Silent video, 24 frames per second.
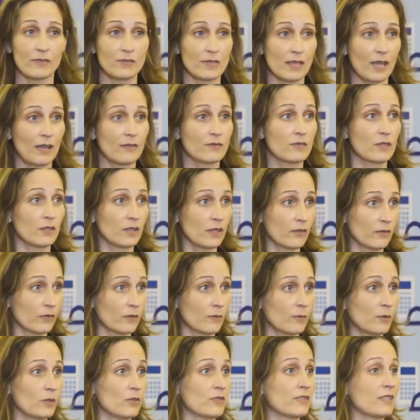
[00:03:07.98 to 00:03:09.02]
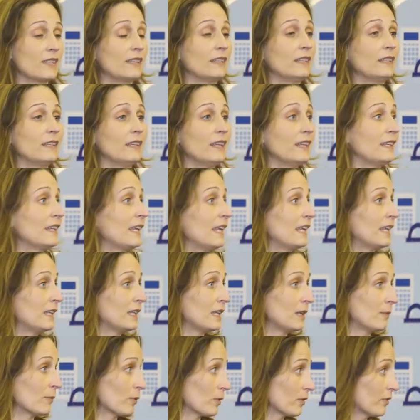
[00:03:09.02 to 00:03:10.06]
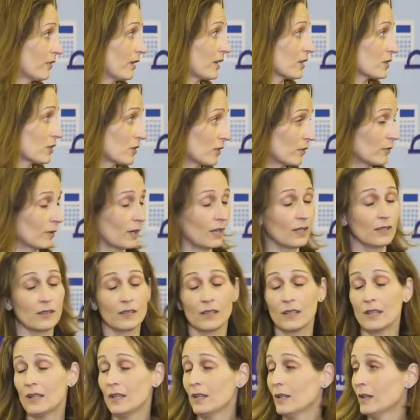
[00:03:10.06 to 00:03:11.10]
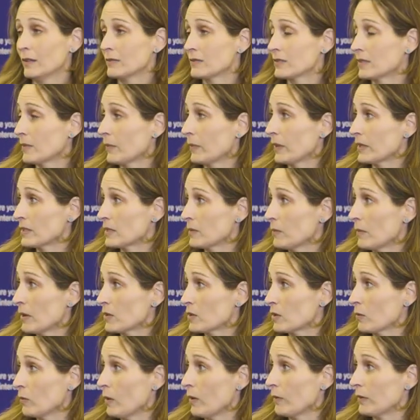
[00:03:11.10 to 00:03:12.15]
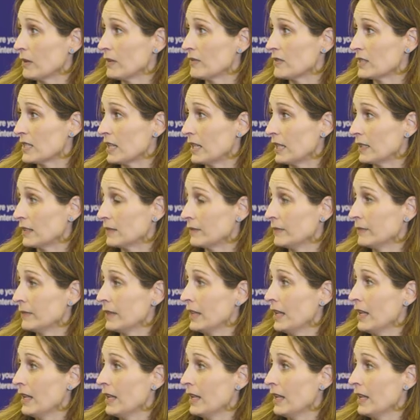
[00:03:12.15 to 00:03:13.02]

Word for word: have to have deliverables in, in any profession, right? Something to measure what we've done.